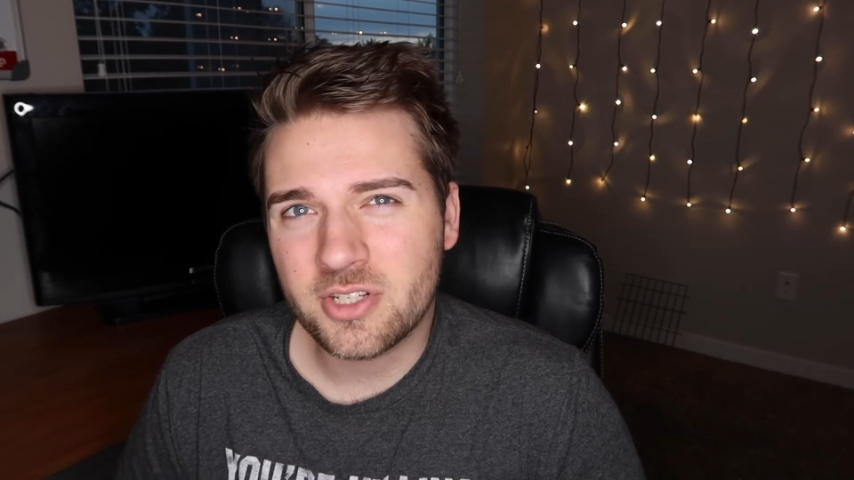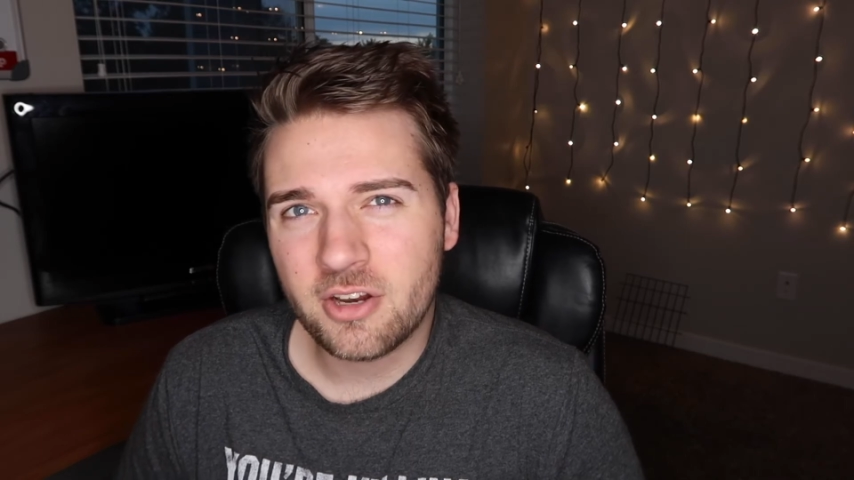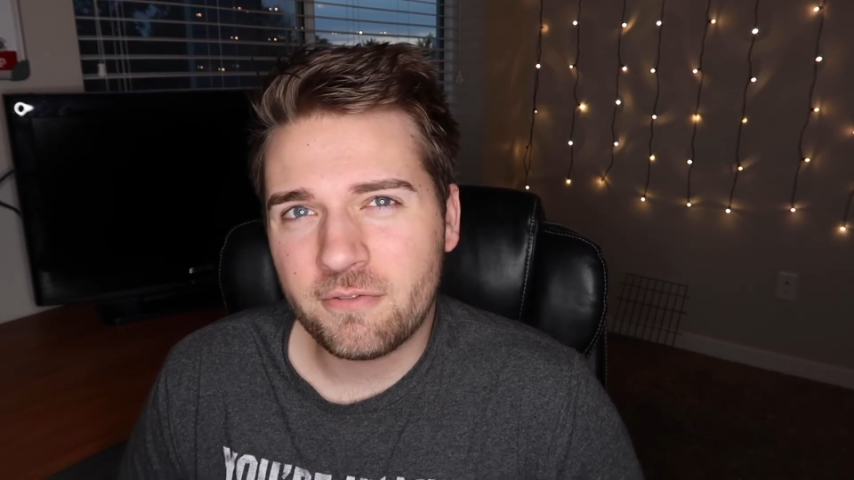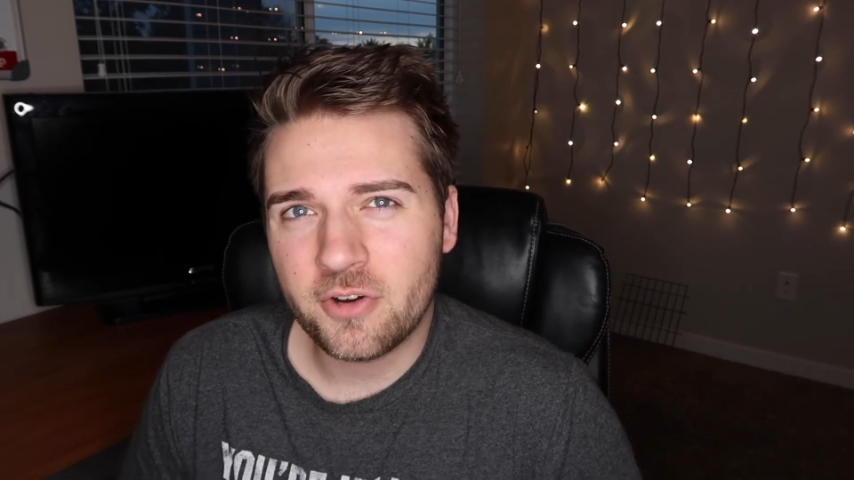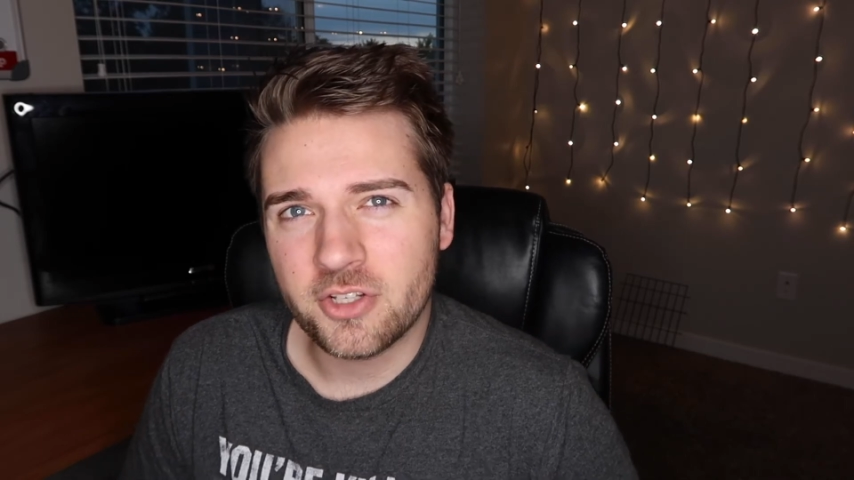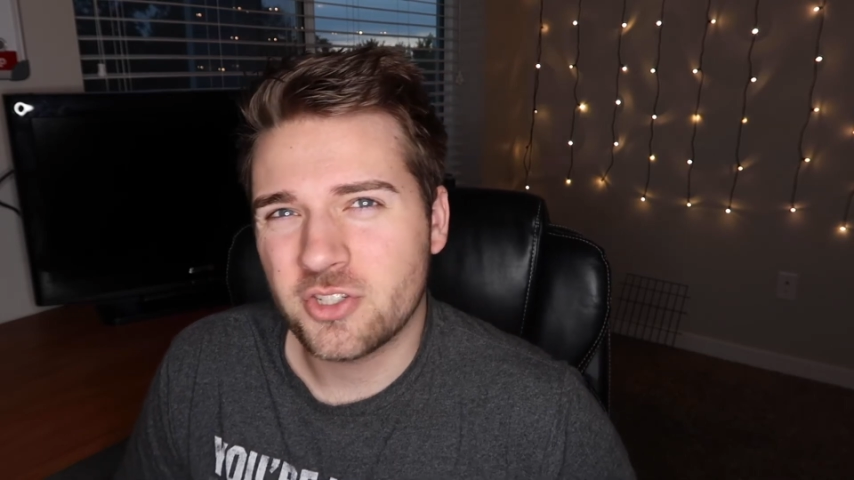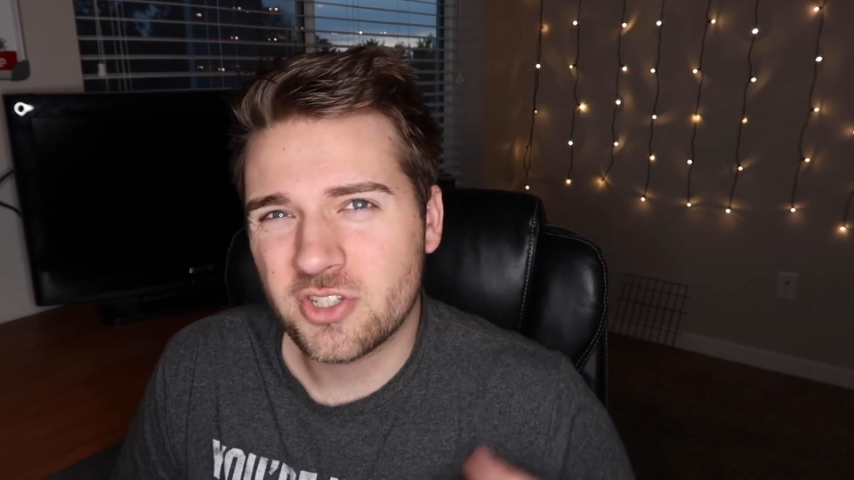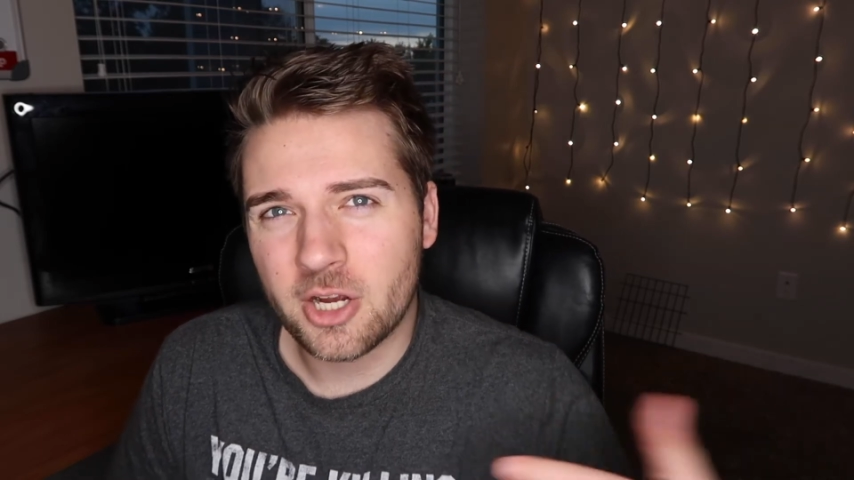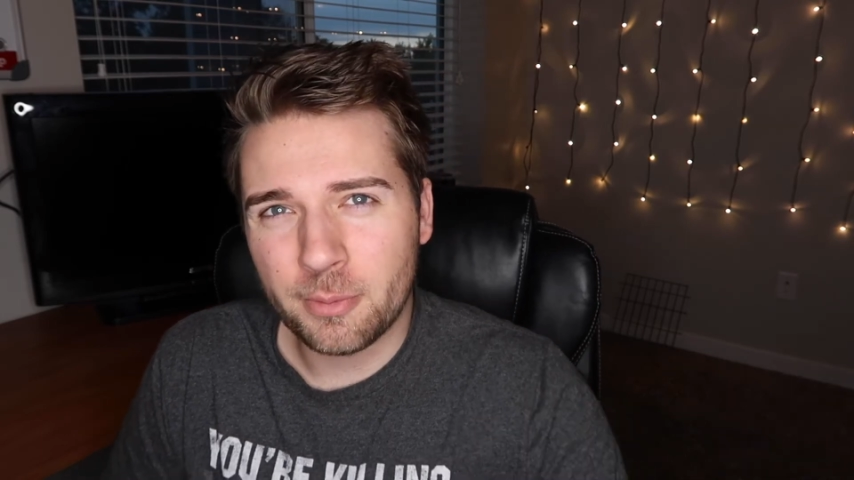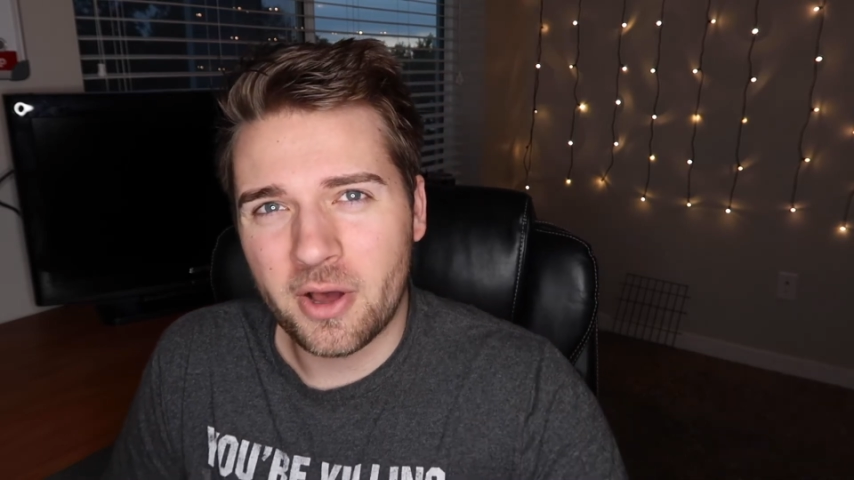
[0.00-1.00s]
It's kind of funny.
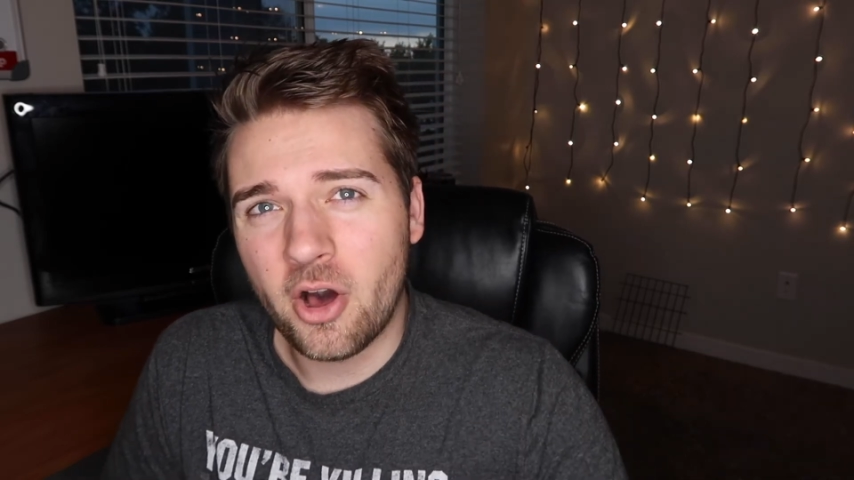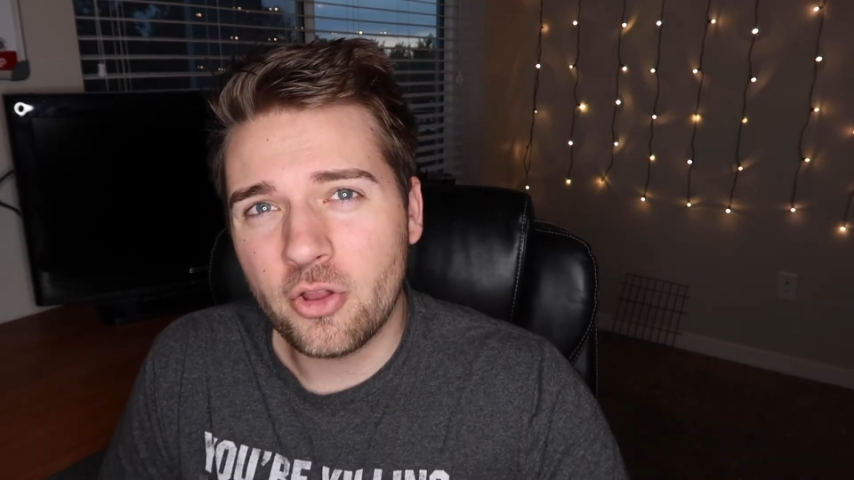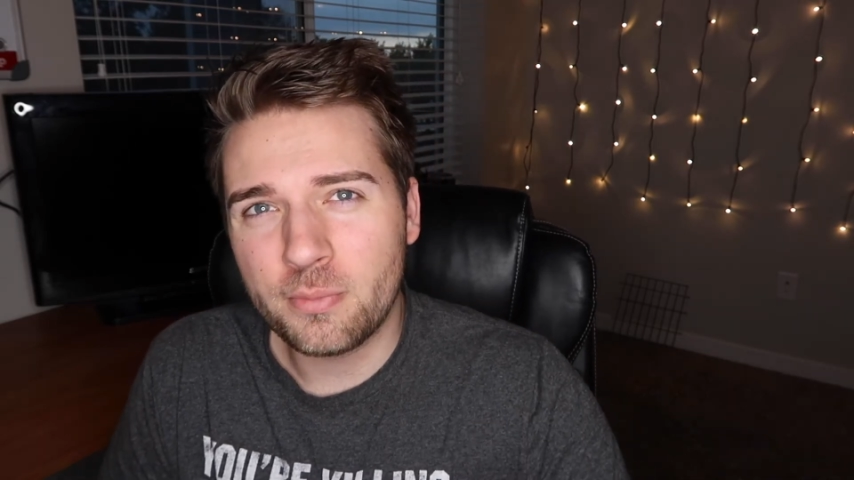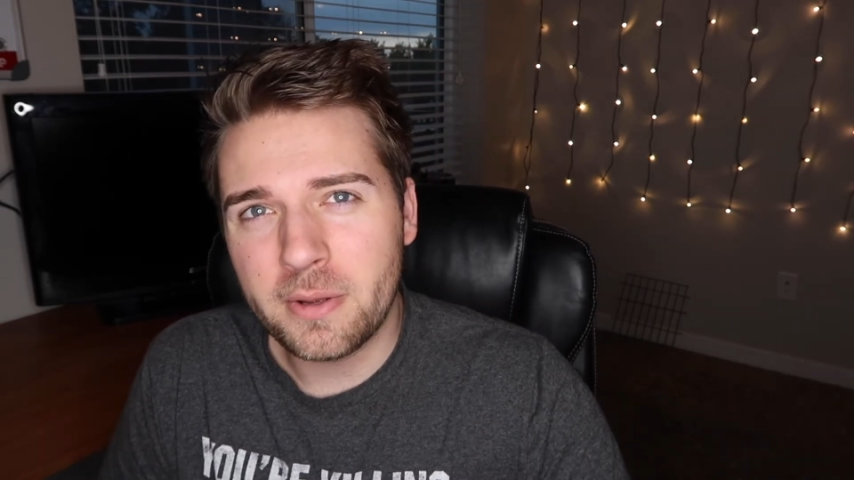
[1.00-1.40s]
Just talk about other